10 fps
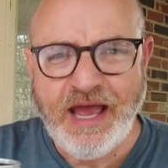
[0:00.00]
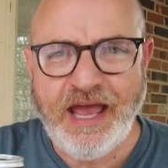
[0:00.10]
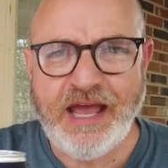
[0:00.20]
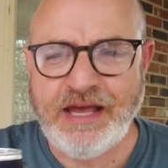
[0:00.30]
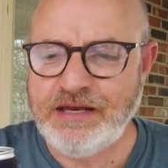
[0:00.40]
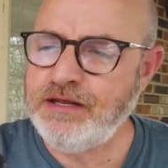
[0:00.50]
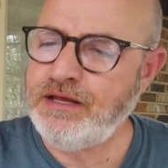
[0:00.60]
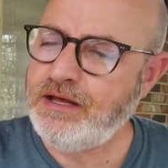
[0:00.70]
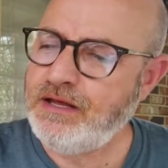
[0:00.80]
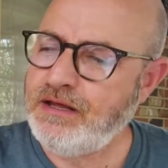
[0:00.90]
And
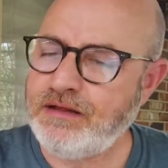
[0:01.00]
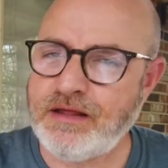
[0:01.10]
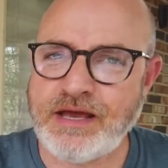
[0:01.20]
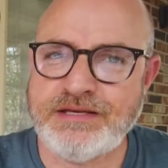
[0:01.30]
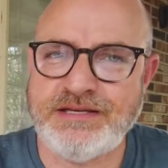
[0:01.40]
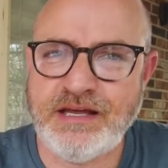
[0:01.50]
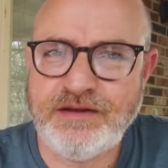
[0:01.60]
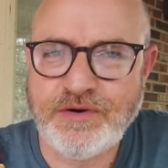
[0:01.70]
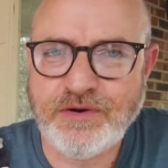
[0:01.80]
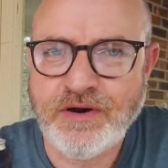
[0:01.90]
like I said,
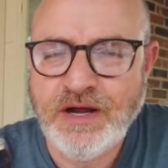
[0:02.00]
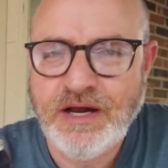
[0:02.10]
if you're